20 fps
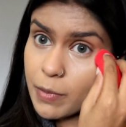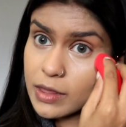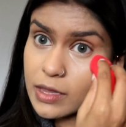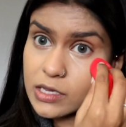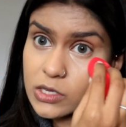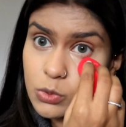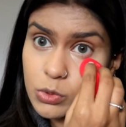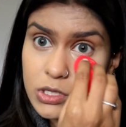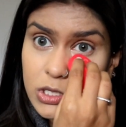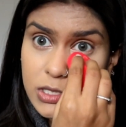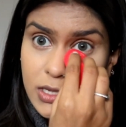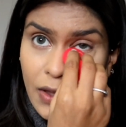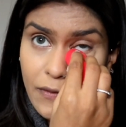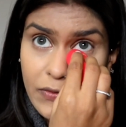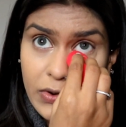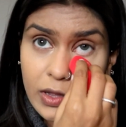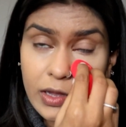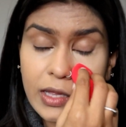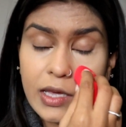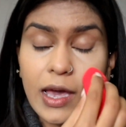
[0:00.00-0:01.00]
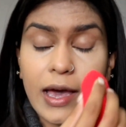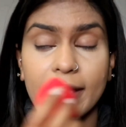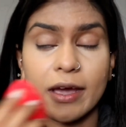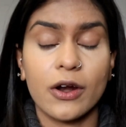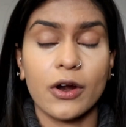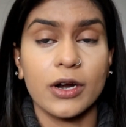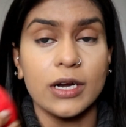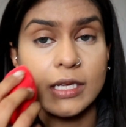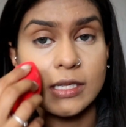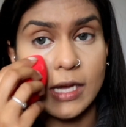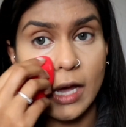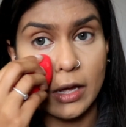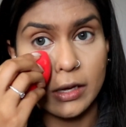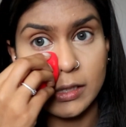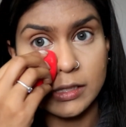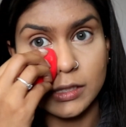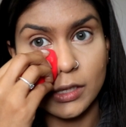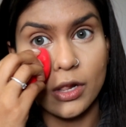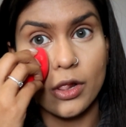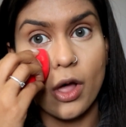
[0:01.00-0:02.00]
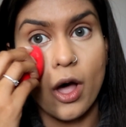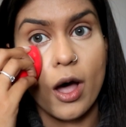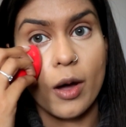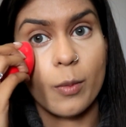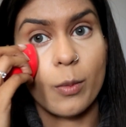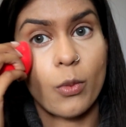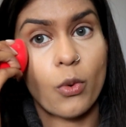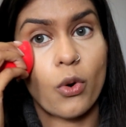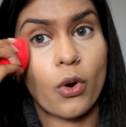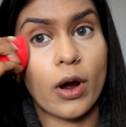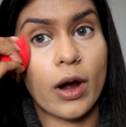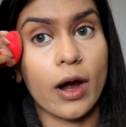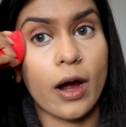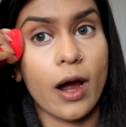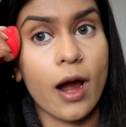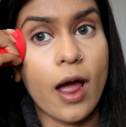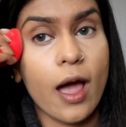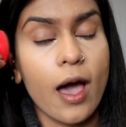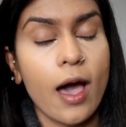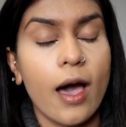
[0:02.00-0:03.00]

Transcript: but this one definitely, I can already tell, is a lot more